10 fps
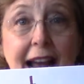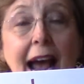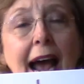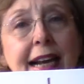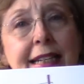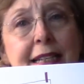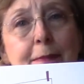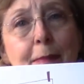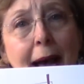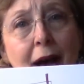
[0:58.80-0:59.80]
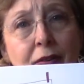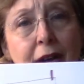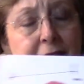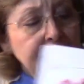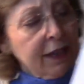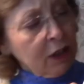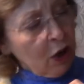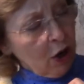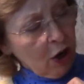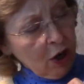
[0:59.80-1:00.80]
And it's about a little
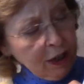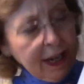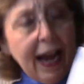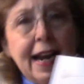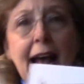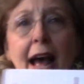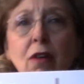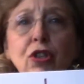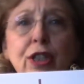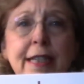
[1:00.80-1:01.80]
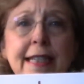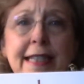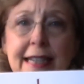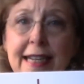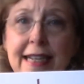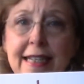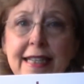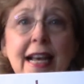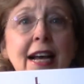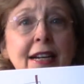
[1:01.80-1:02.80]
girl and how she sees
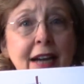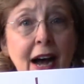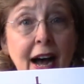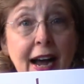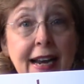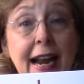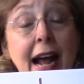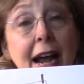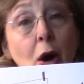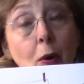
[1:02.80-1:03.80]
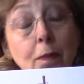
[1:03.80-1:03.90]
God. And I hope